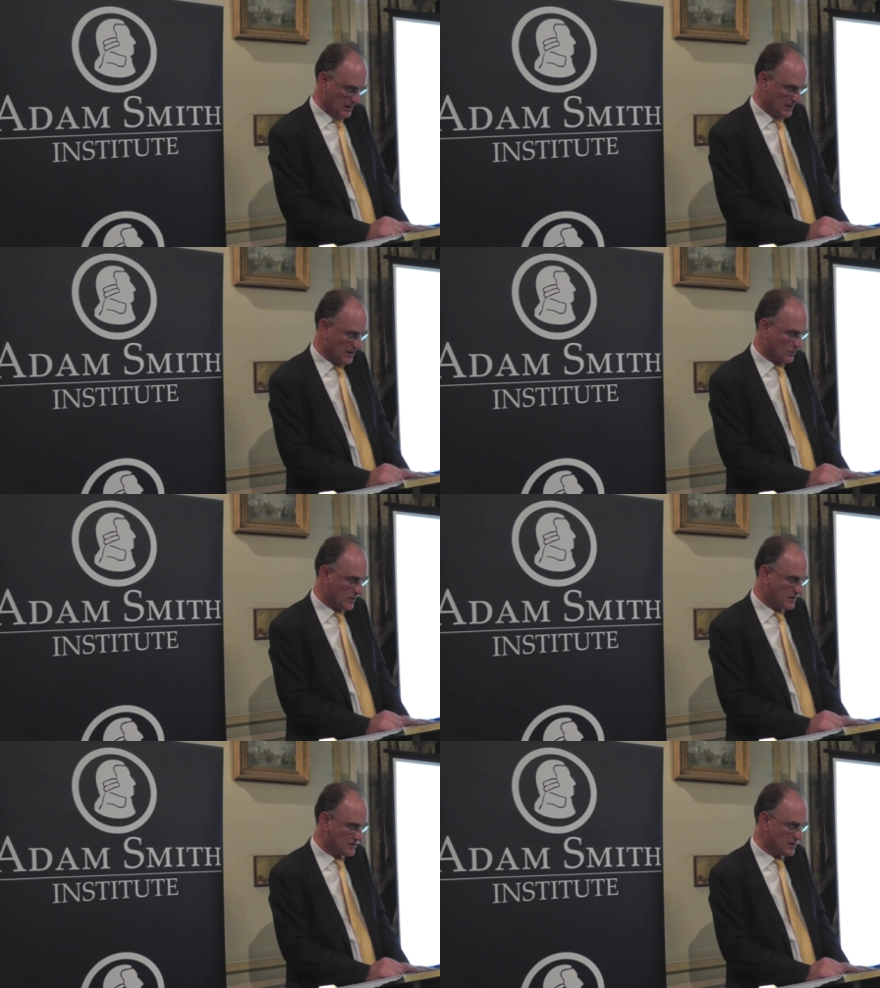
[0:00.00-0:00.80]
In other
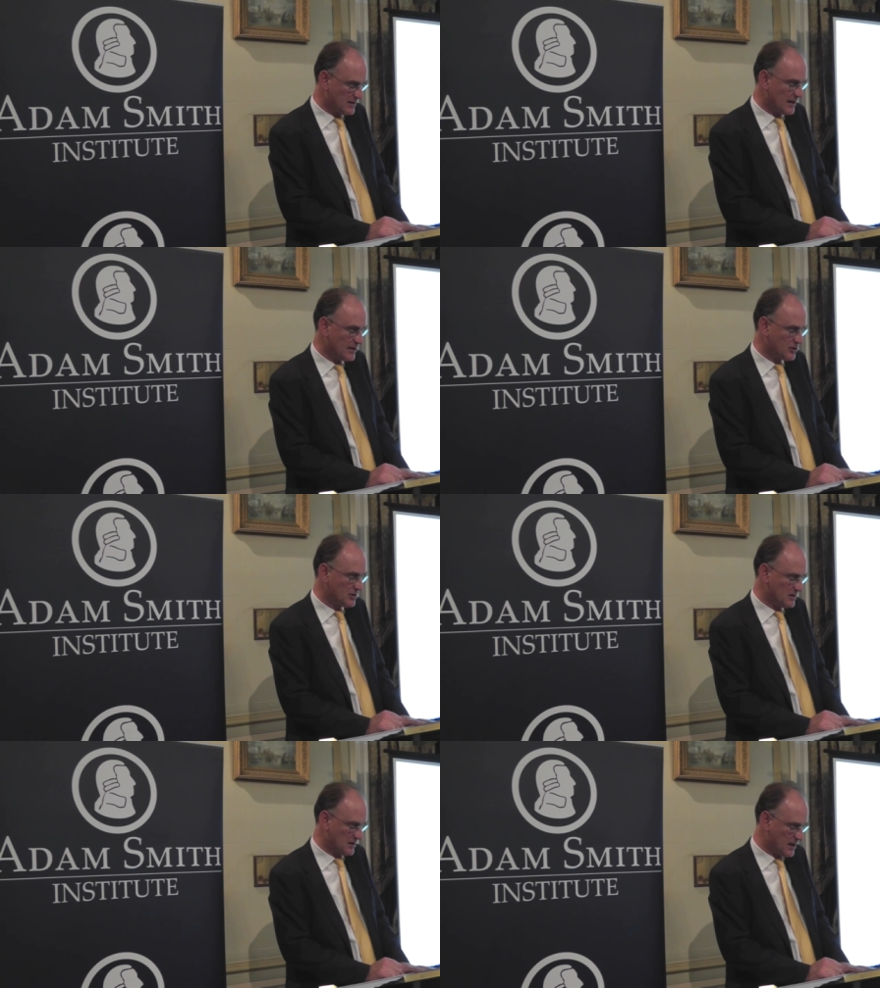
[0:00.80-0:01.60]
words,
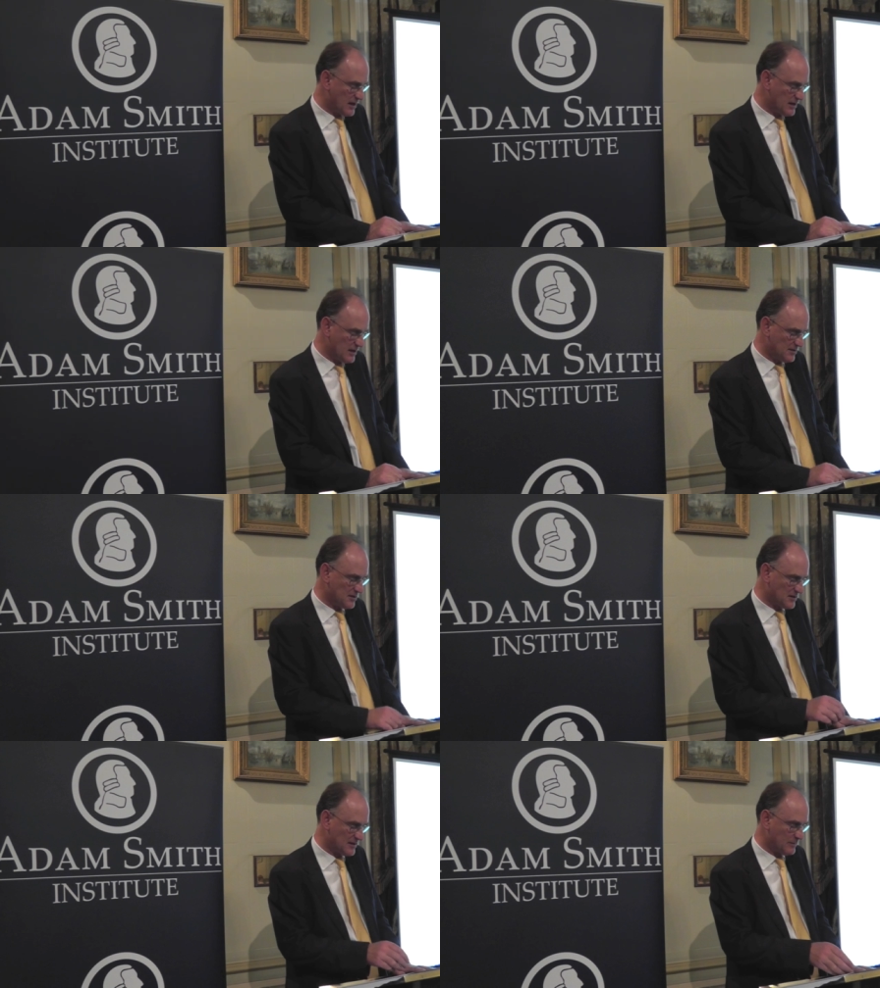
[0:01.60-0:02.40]
intelligent design is
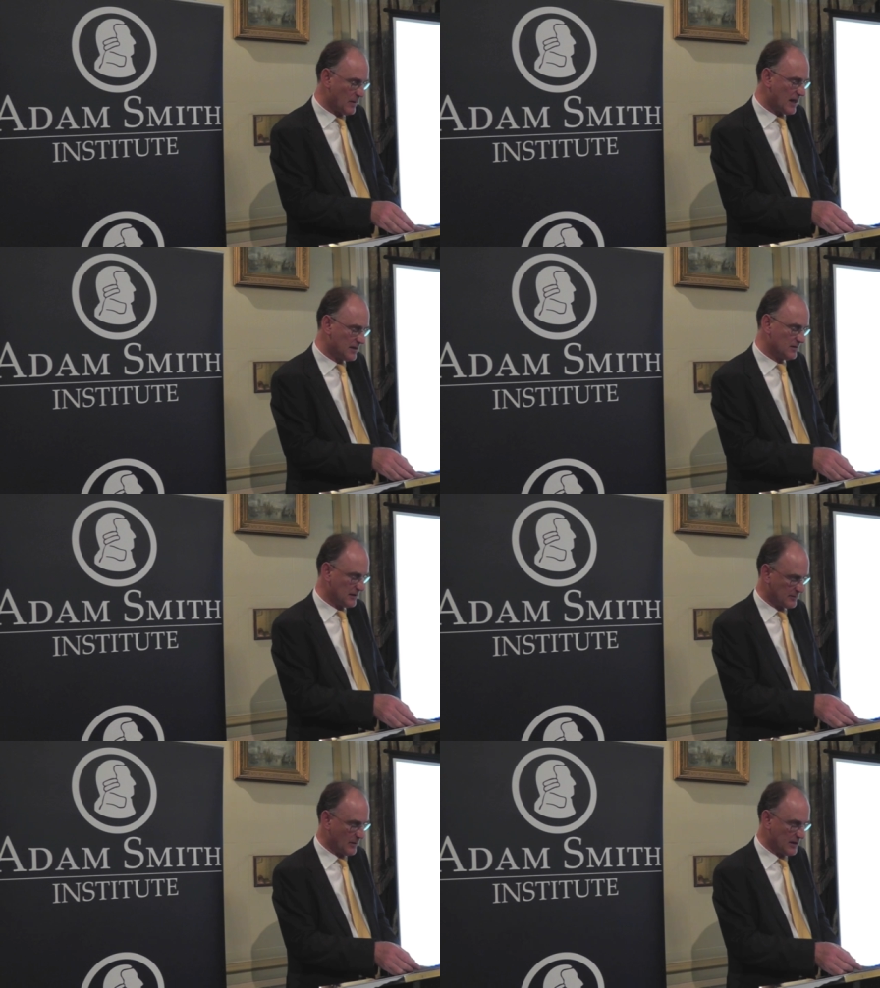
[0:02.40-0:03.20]
just as bad at
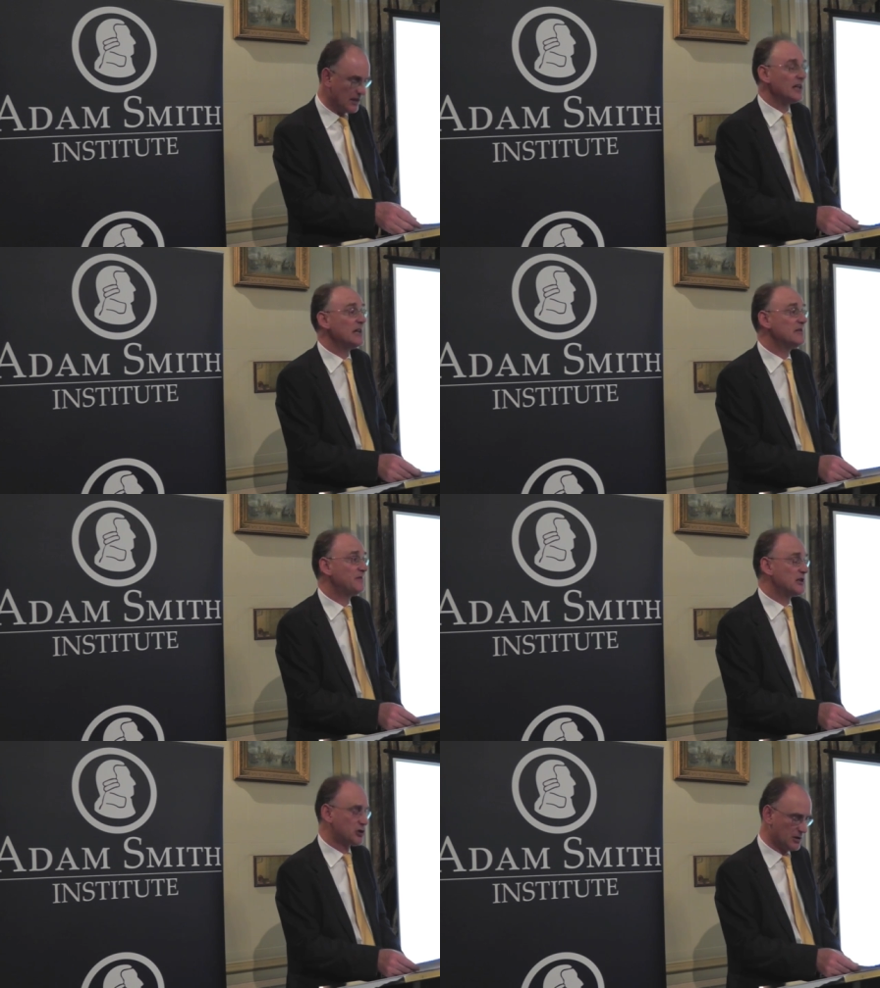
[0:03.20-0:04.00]
explaining
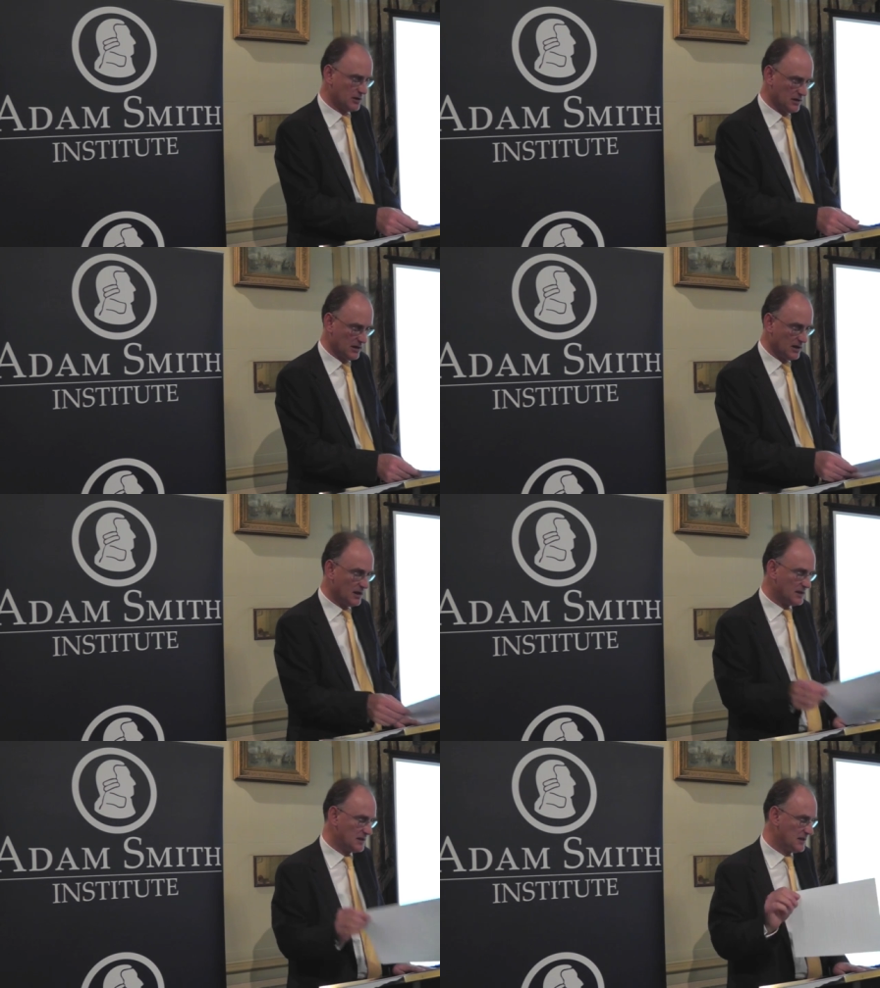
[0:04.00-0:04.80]
innovation
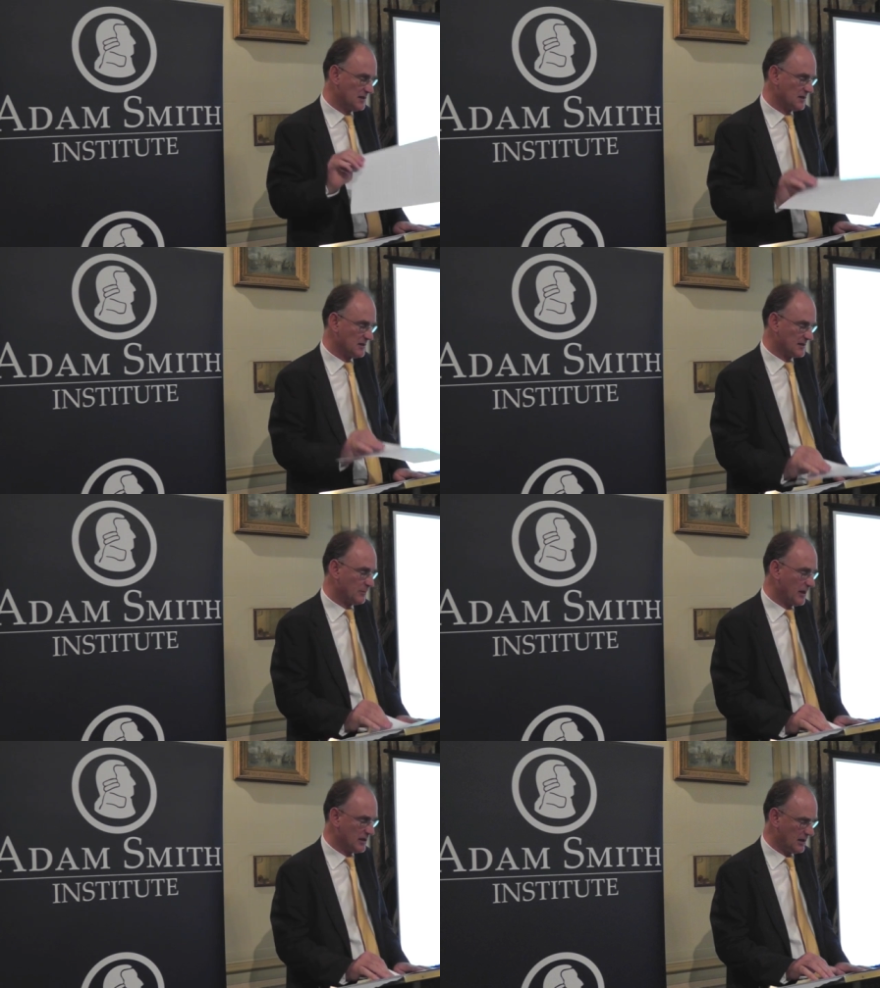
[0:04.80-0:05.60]
as it is at
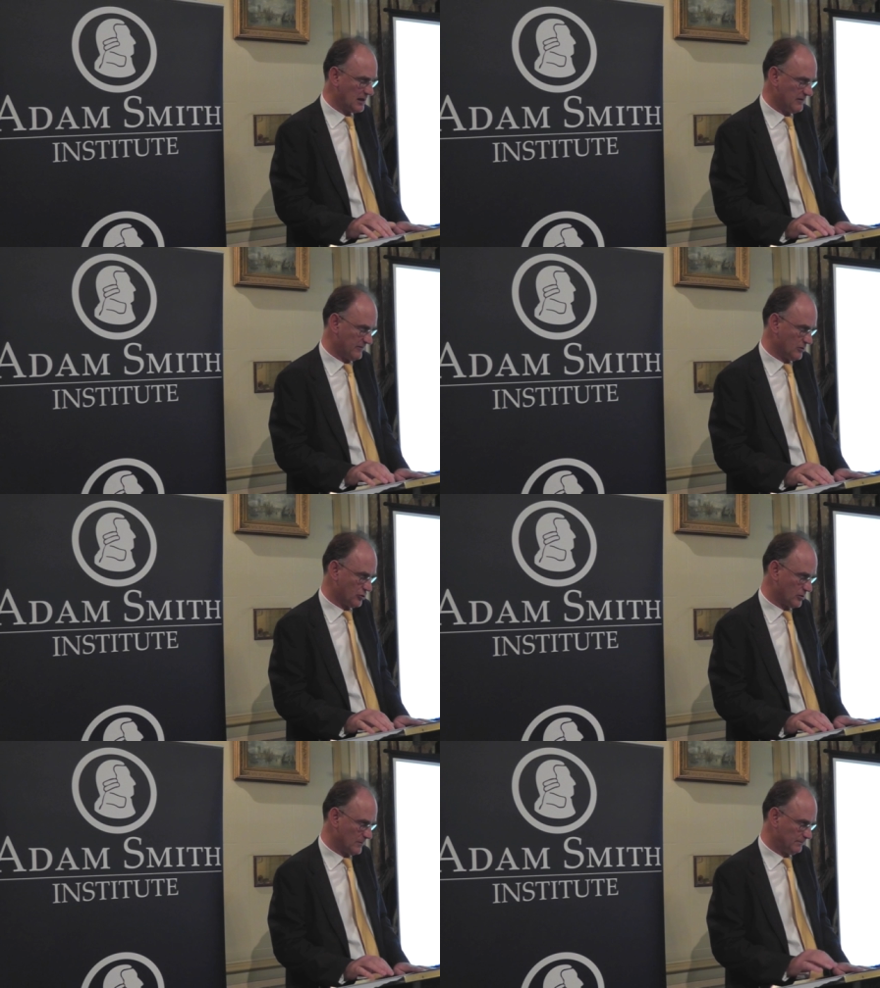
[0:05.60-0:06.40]
explaining
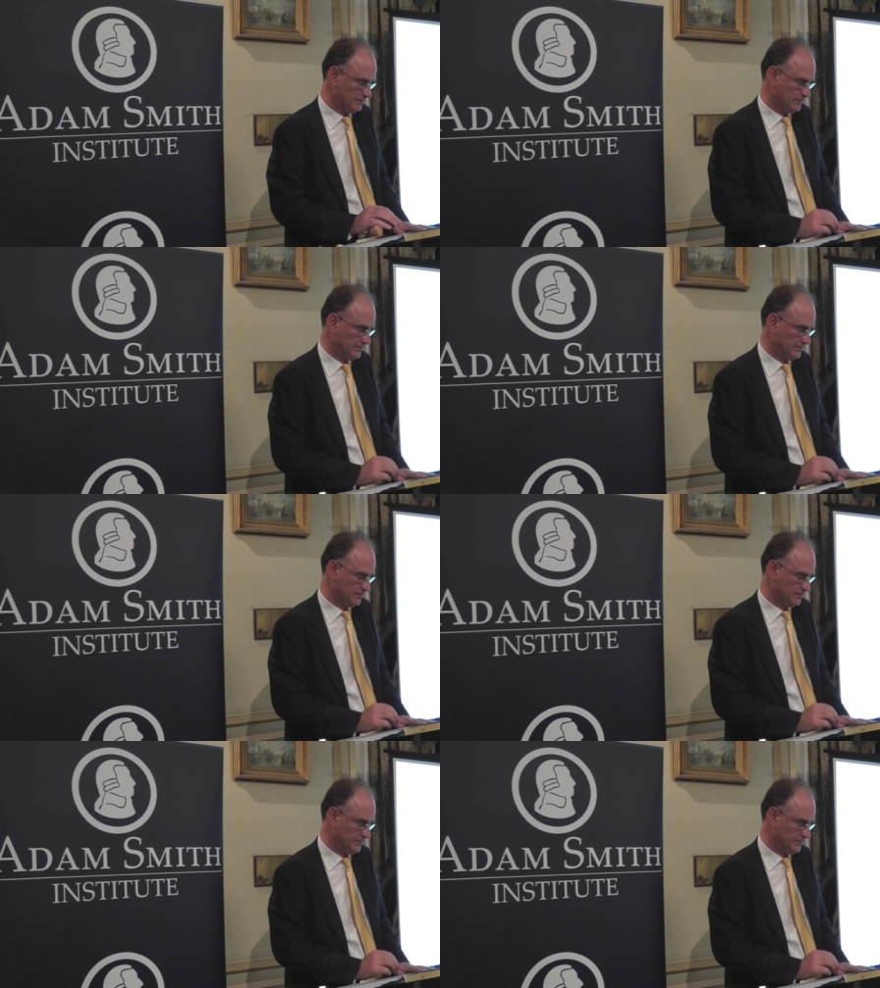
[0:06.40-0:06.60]
evolution.